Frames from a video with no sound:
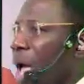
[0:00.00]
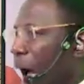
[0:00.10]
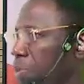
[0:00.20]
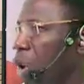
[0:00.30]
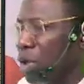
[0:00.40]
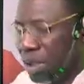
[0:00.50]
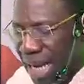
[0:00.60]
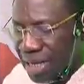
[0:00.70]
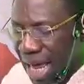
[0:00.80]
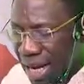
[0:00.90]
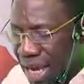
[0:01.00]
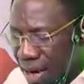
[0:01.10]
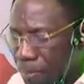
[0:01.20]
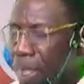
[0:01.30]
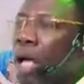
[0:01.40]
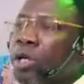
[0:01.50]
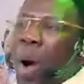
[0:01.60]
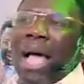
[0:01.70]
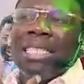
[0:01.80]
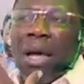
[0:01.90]
I'm going to say that again.
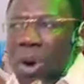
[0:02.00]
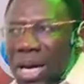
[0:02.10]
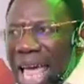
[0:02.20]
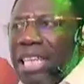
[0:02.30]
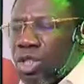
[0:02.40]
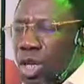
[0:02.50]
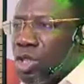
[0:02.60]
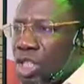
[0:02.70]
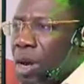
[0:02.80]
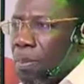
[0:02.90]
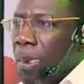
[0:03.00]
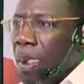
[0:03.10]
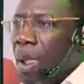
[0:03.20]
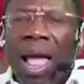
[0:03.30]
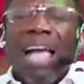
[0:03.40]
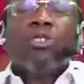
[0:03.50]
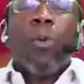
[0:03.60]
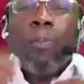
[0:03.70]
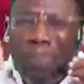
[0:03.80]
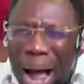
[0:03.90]
You are in a relationship and
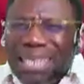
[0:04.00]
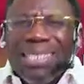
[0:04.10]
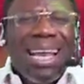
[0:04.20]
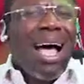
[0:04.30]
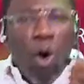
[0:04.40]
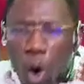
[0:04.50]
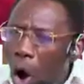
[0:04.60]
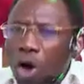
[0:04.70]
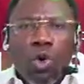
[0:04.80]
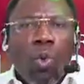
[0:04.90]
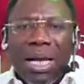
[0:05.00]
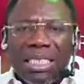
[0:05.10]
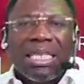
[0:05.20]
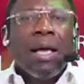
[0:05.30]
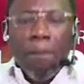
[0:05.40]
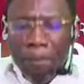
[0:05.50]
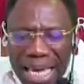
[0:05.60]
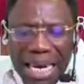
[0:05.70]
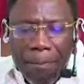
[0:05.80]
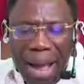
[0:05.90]
your partner always
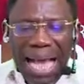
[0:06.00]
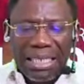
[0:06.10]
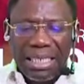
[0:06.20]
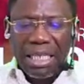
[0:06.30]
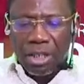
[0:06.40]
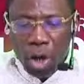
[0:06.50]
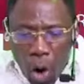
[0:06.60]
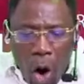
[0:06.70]
minimizes,